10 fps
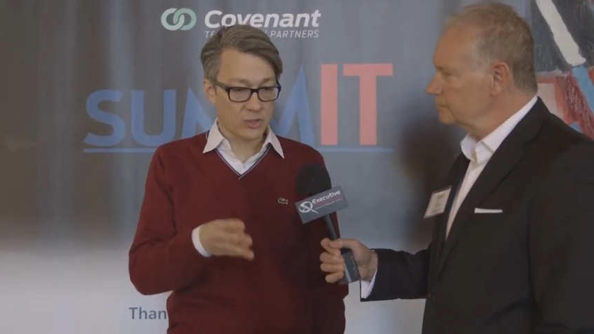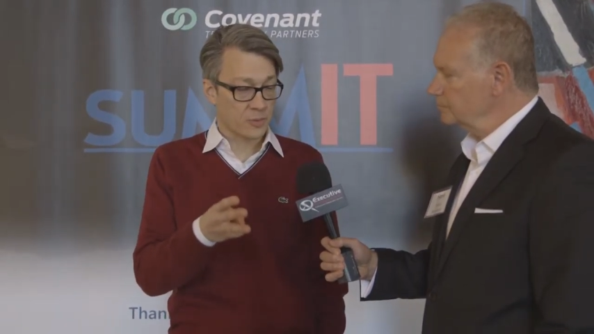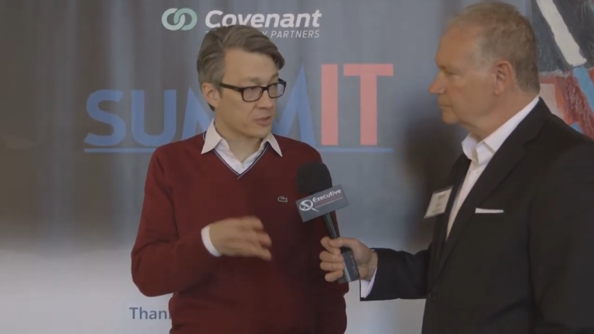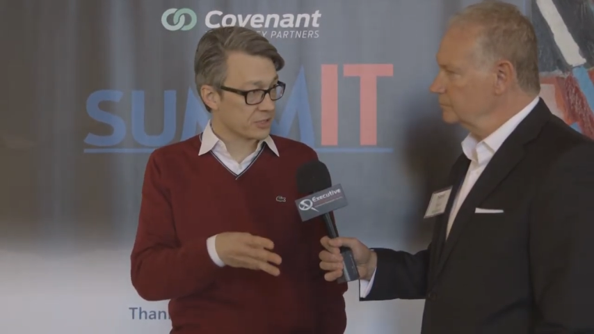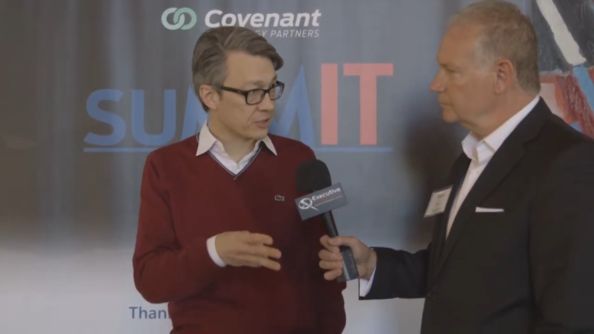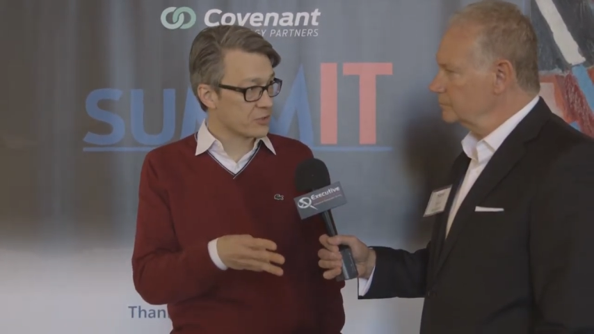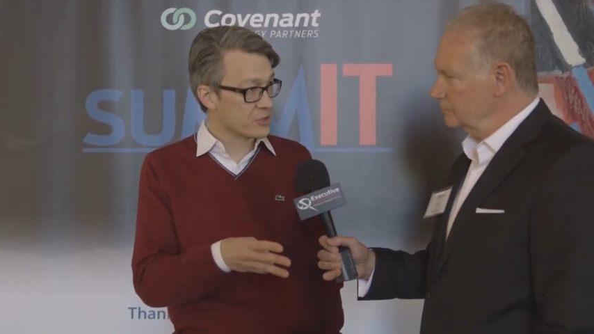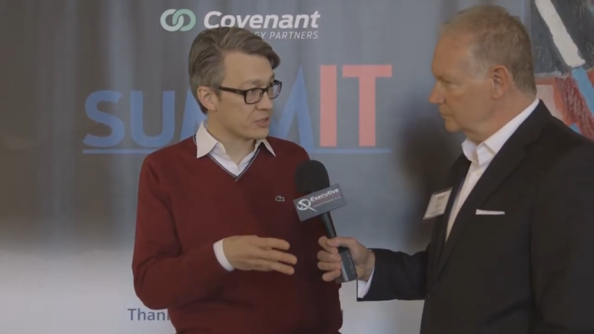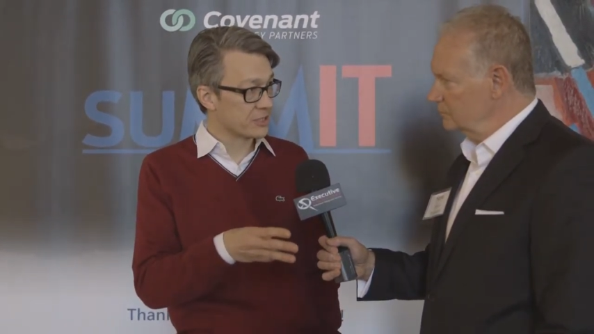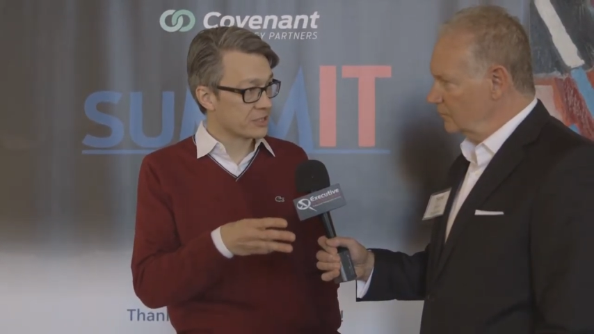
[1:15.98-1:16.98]
Speaker 1: entrepreneurial
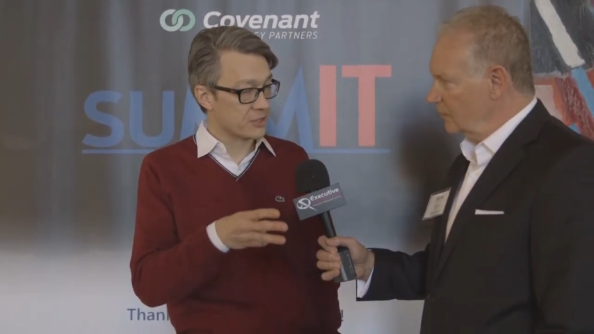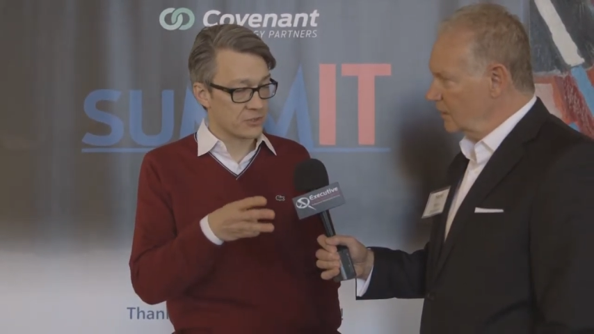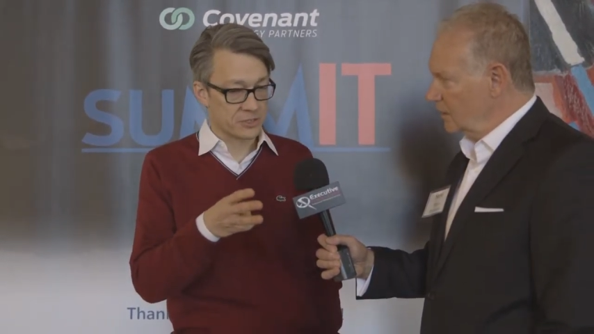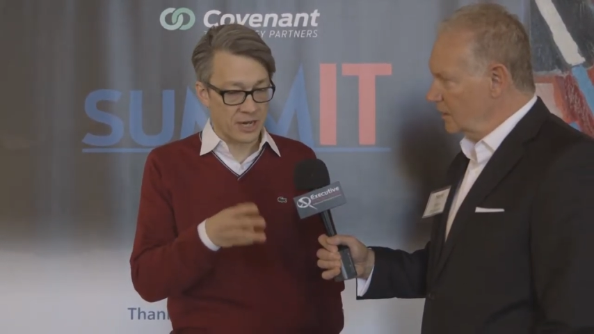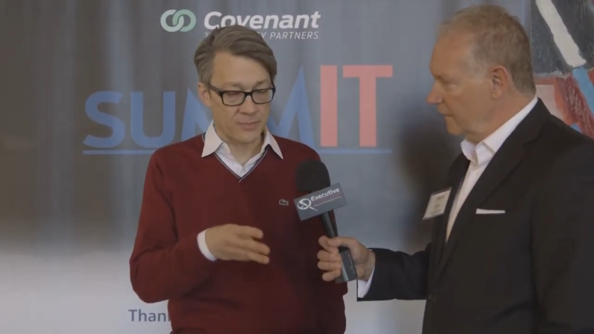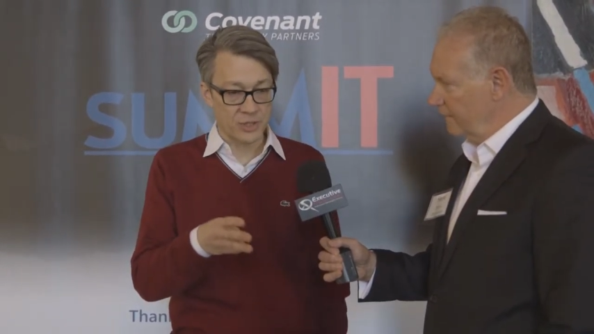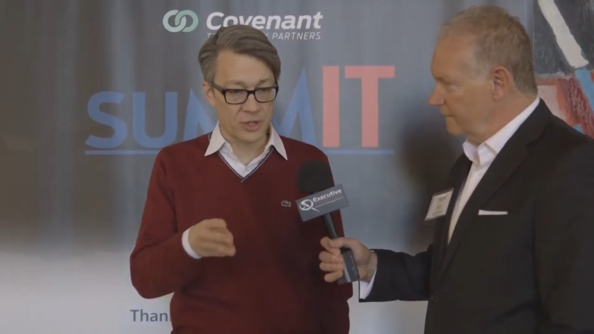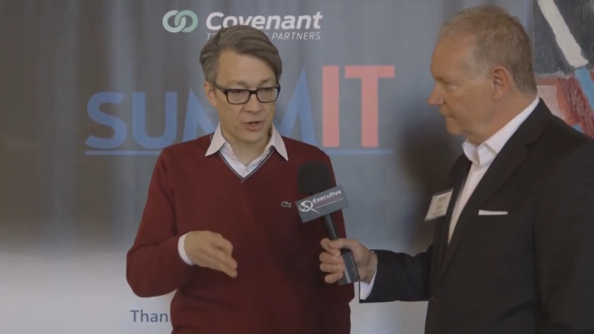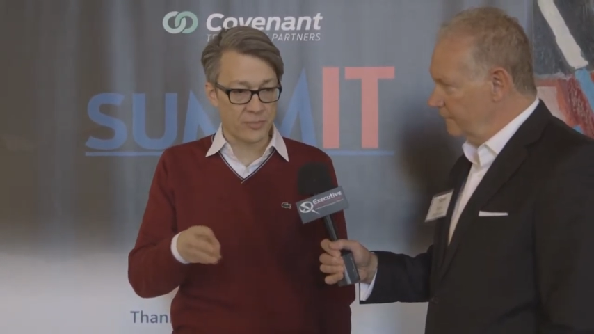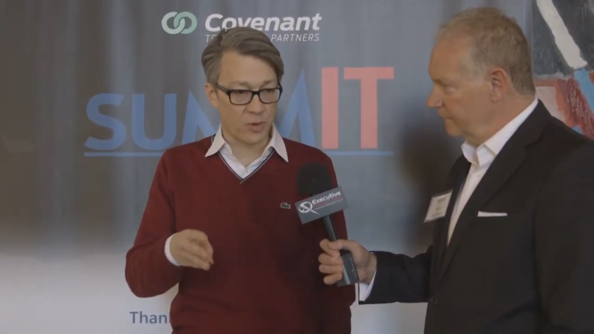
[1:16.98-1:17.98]
solutions to
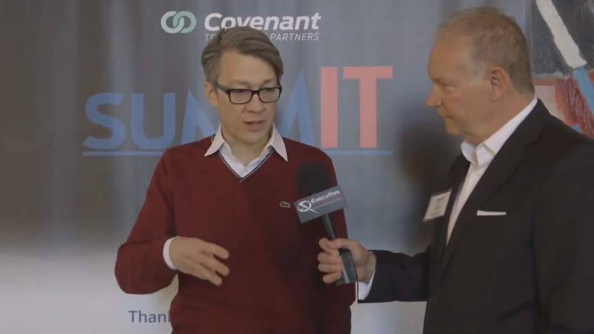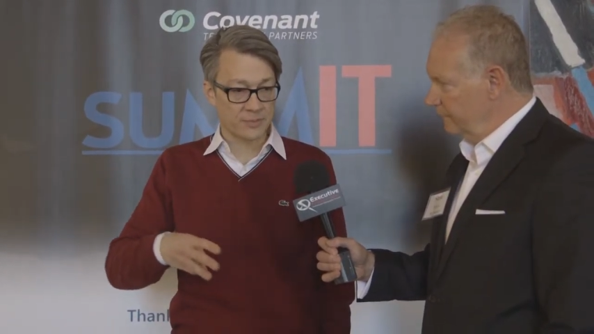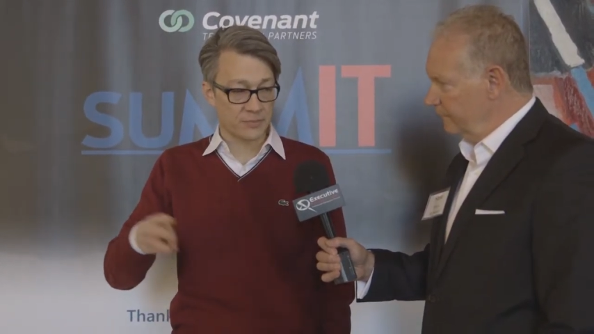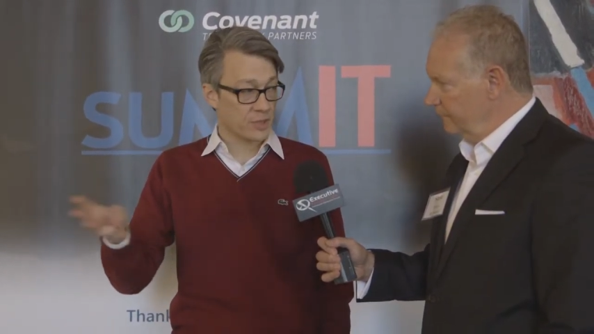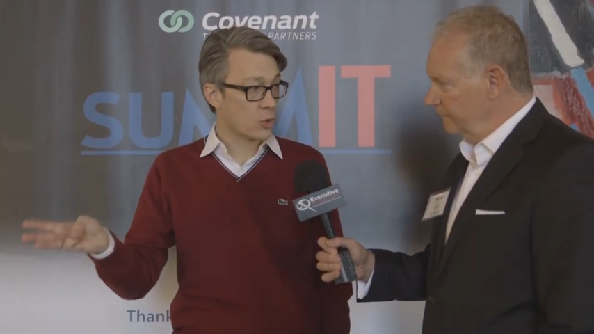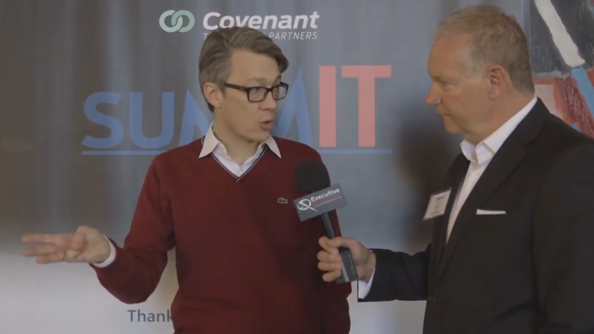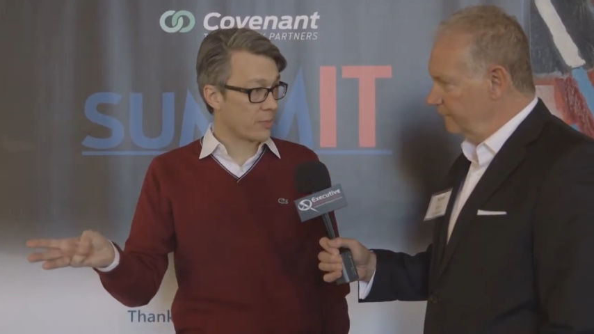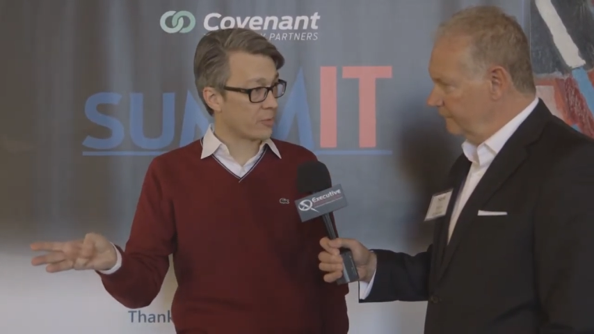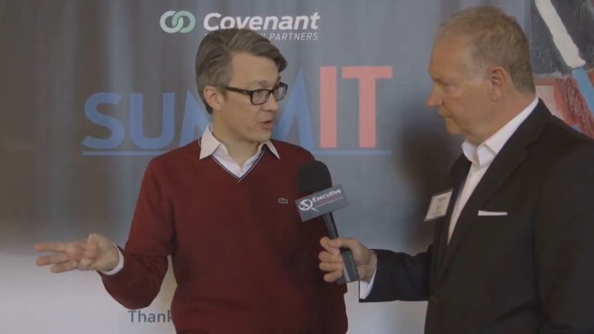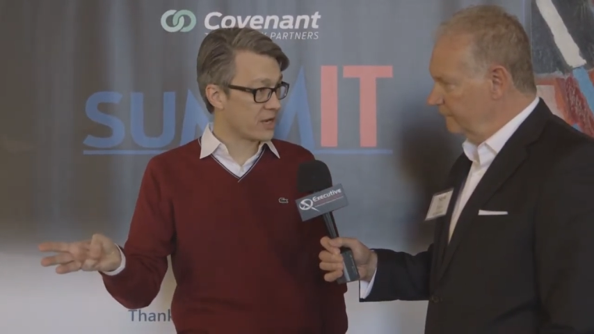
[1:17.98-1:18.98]
cybersecurity problems that big
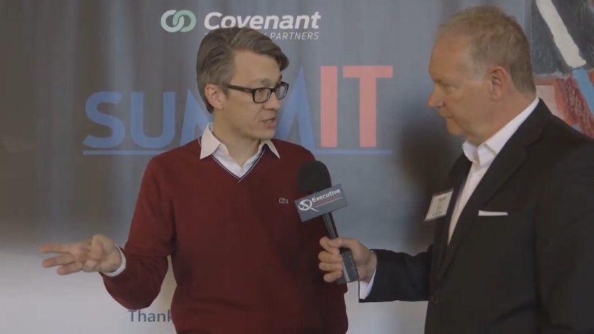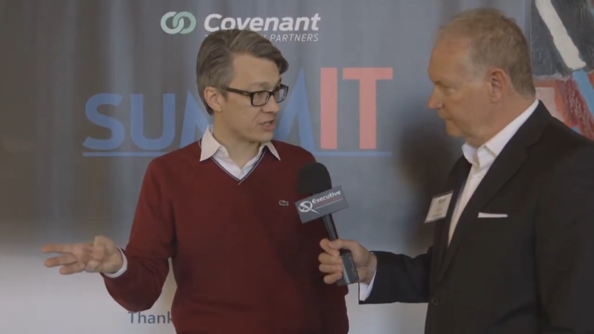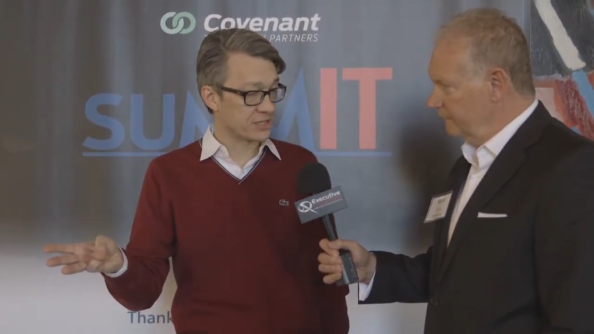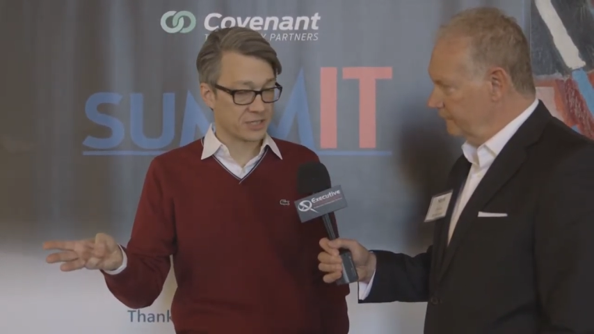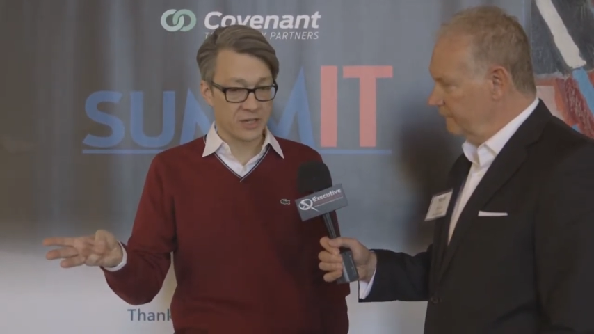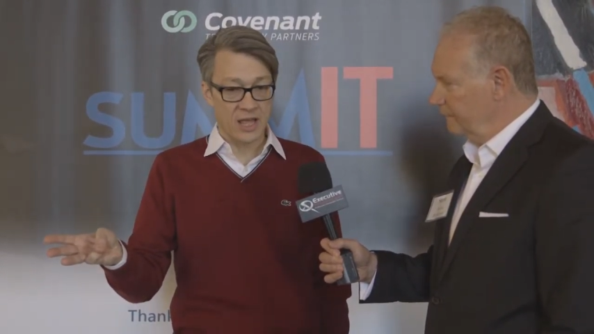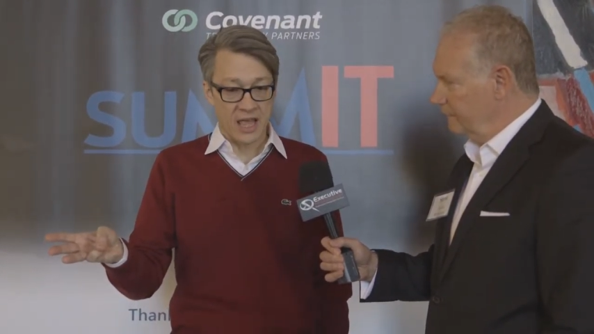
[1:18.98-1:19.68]
corporations